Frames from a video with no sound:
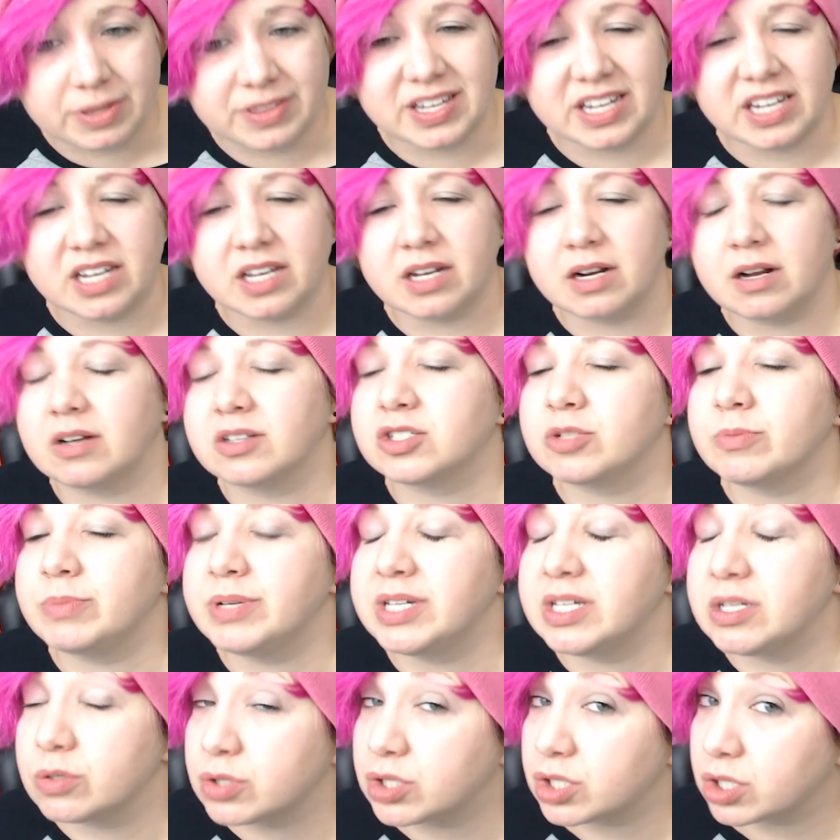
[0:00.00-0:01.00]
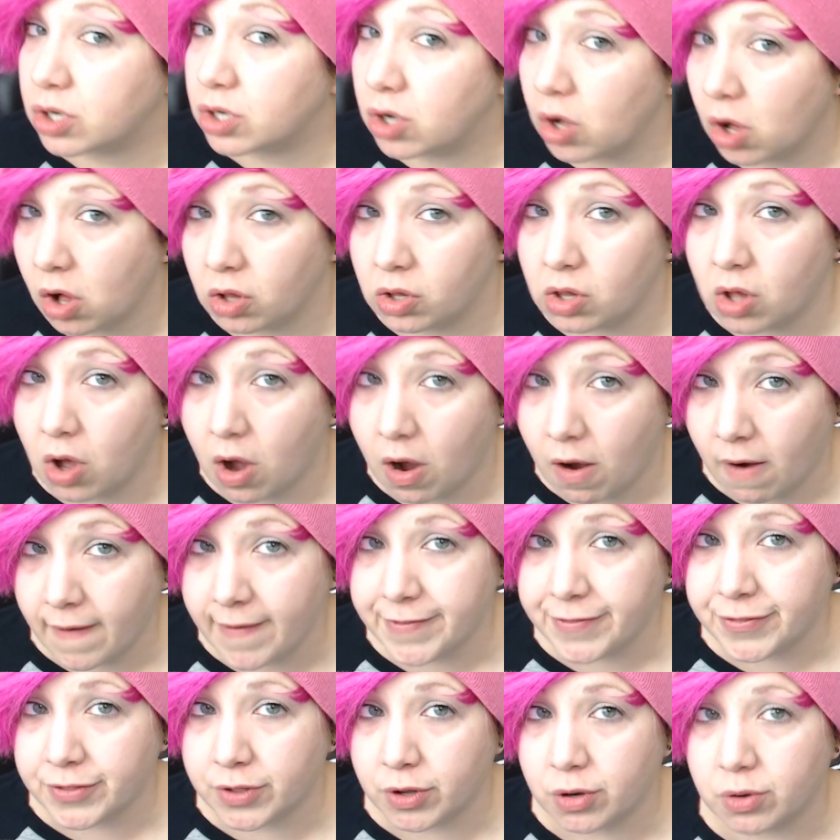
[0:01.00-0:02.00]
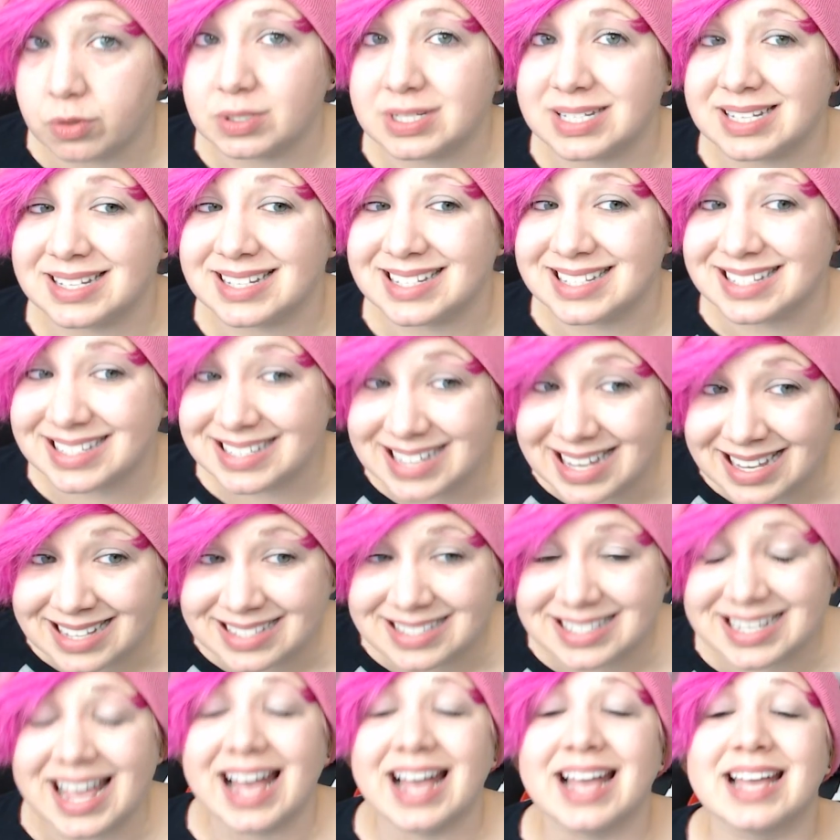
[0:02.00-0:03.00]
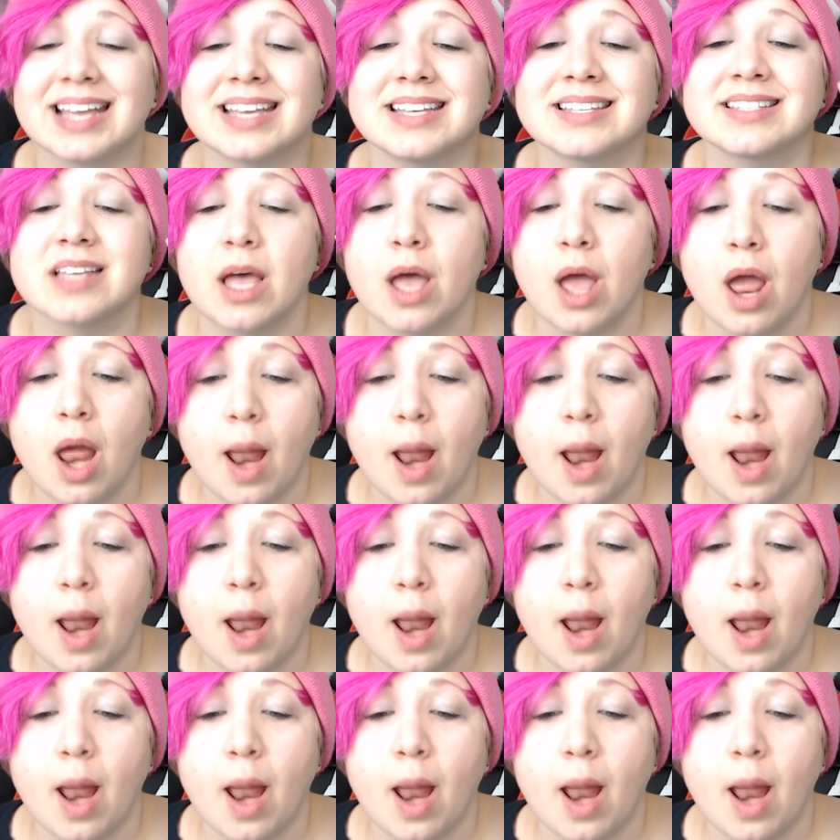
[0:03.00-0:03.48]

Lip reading: They can also be used to call on those Sentai's